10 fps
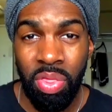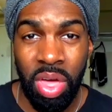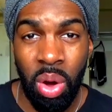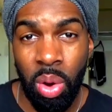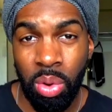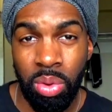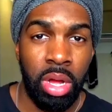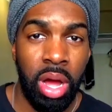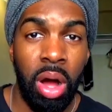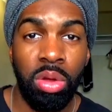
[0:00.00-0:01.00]
de oro.
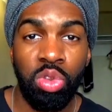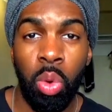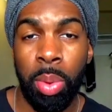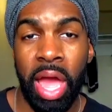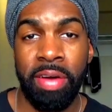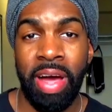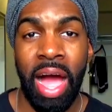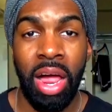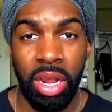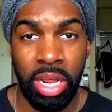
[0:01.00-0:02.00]
Also, when we have
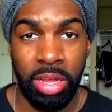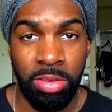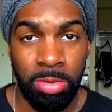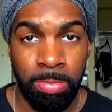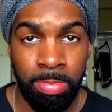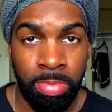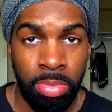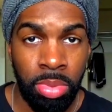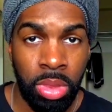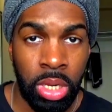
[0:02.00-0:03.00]
holidays,
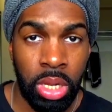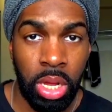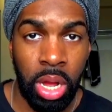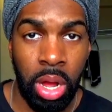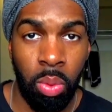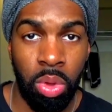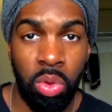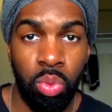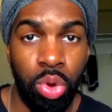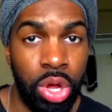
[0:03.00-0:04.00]
we
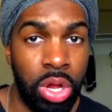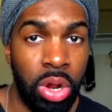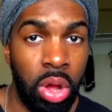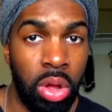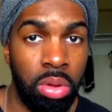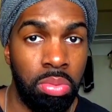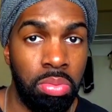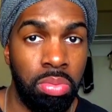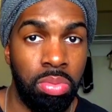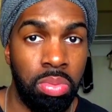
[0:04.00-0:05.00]
would
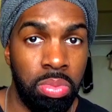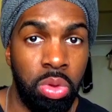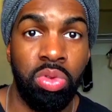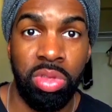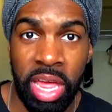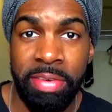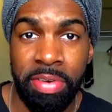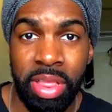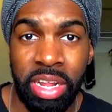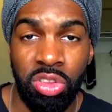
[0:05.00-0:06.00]
use de
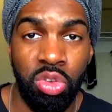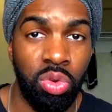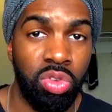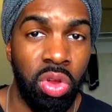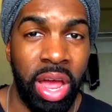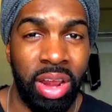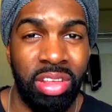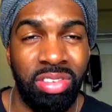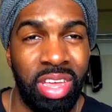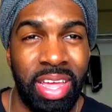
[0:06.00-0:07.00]
for that too. So like,
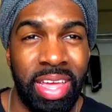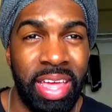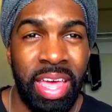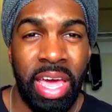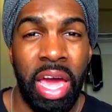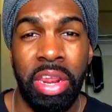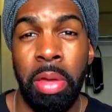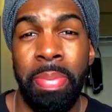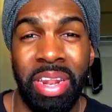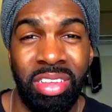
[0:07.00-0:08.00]
let's say
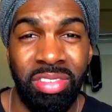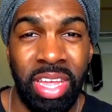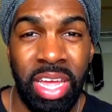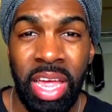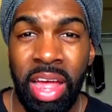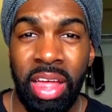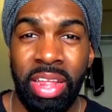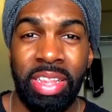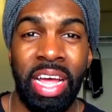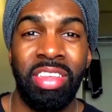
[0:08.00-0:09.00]
Independence Day,
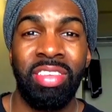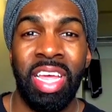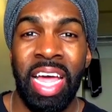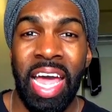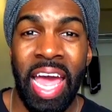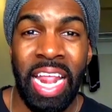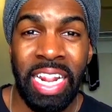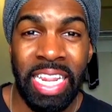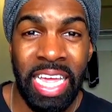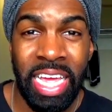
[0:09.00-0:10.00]
that's el
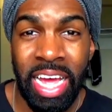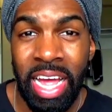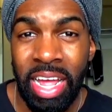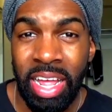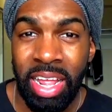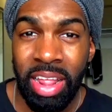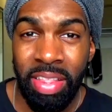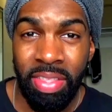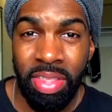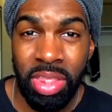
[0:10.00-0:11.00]
día
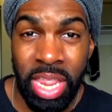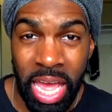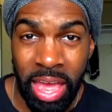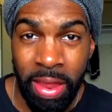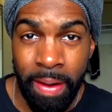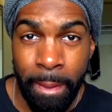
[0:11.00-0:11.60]
de